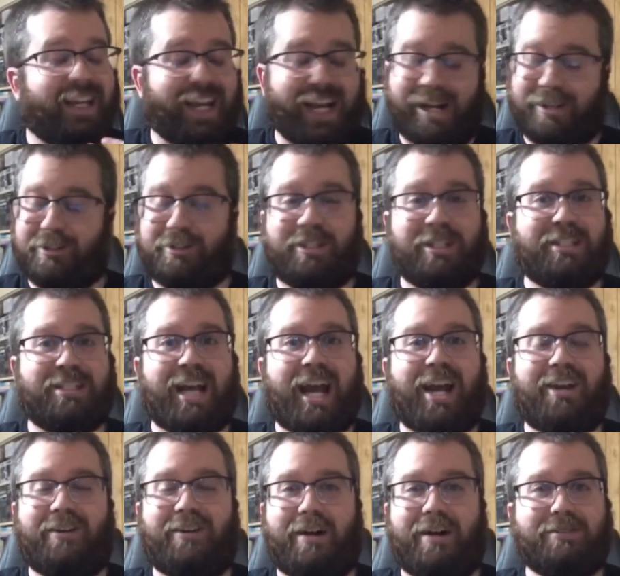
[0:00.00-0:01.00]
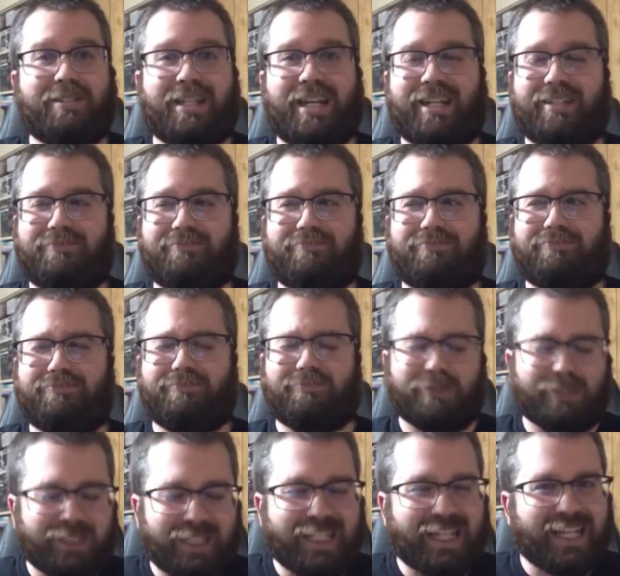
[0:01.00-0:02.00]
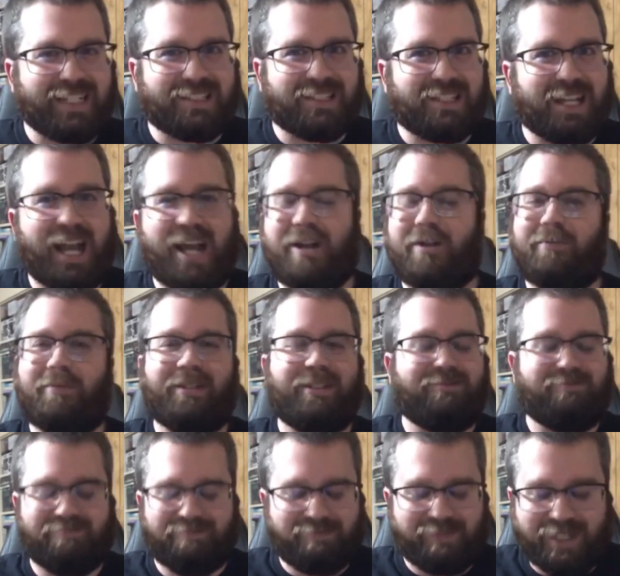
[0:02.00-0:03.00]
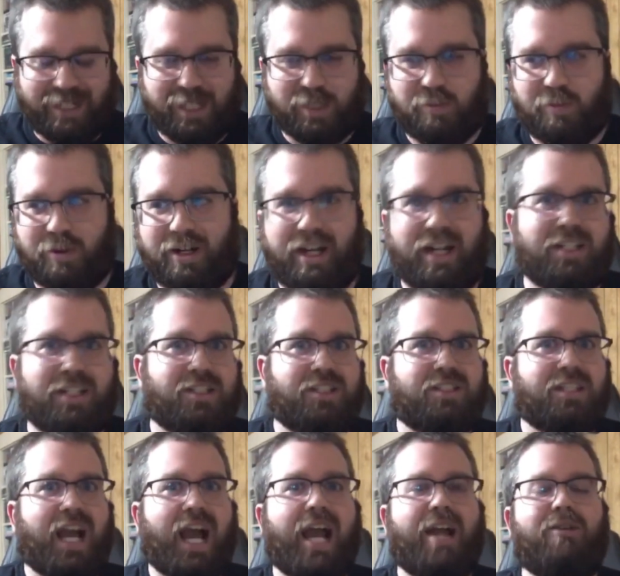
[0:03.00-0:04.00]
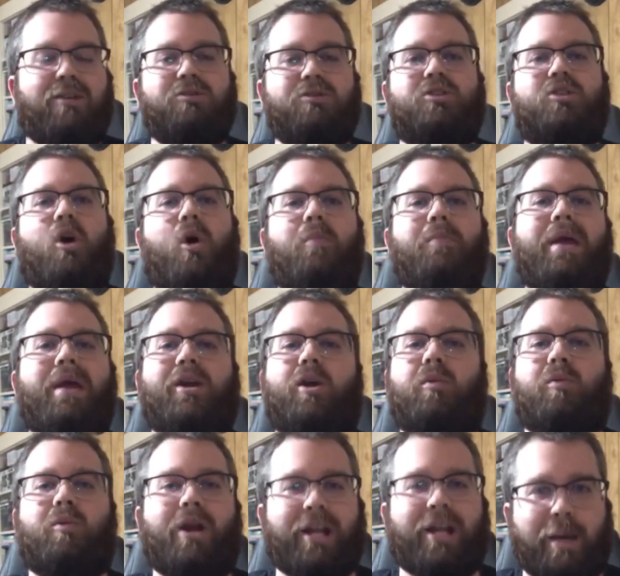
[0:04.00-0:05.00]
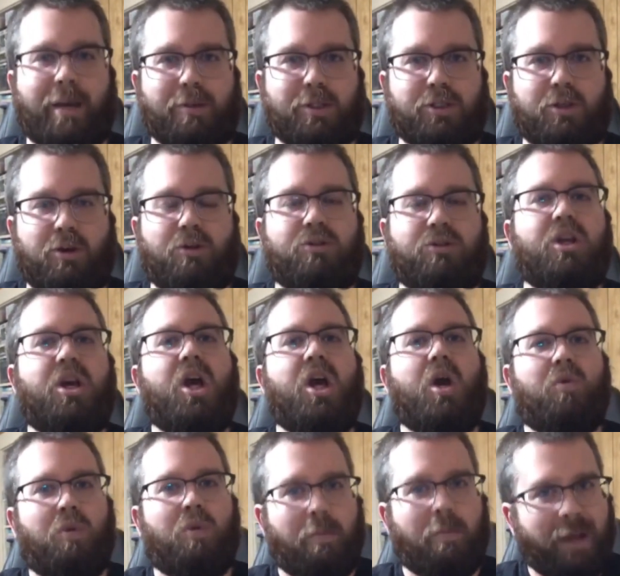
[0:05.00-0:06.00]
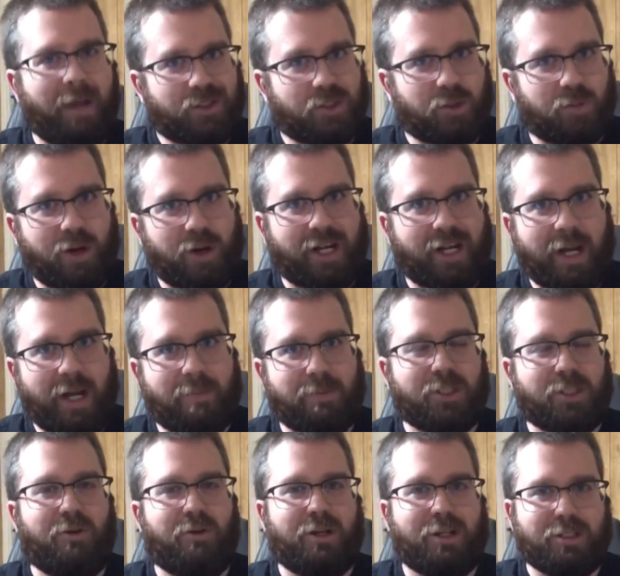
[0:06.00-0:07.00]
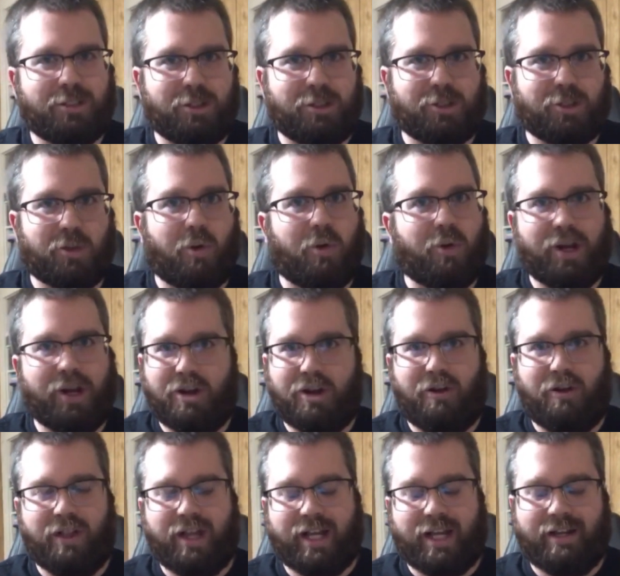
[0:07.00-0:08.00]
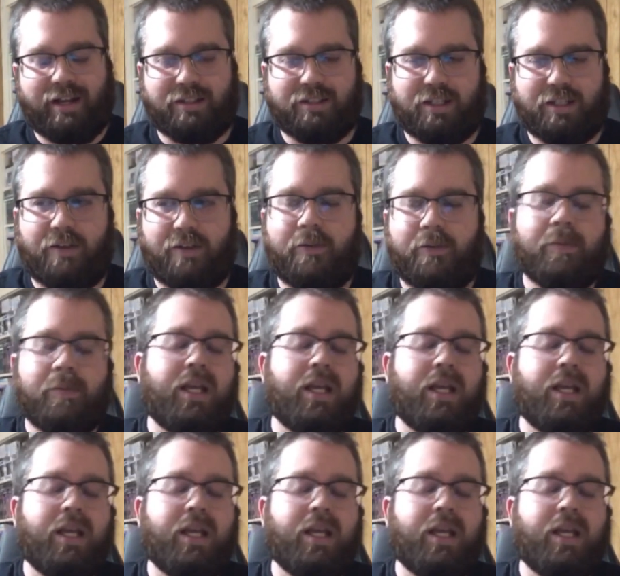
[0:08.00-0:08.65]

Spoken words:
Interesting title. I was like, really? That's the title? But it is what it is, because titles don't make or break episodes. What makes or break an episode is the story and all that kind of stuff.